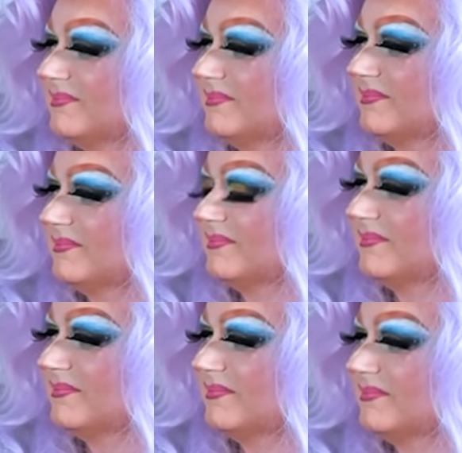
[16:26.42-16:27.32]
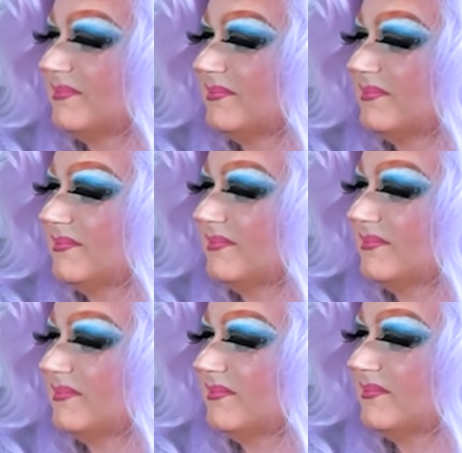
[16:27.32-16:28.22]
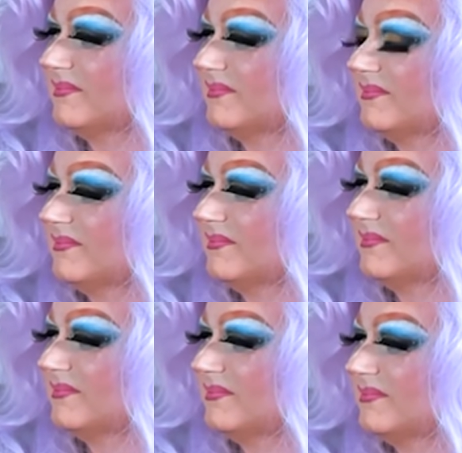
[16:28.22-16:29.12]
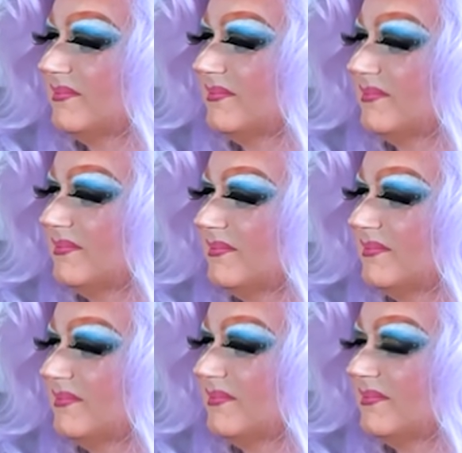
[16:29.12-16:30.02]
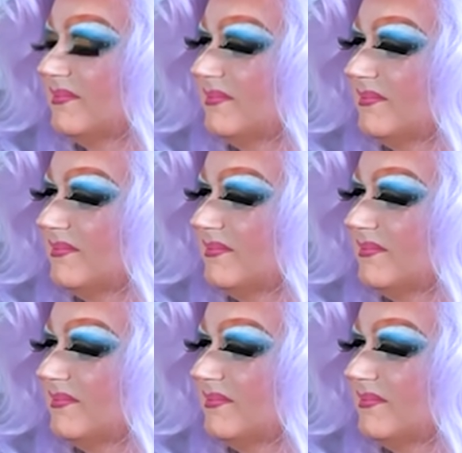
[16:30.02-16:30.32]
The person shown says nothing.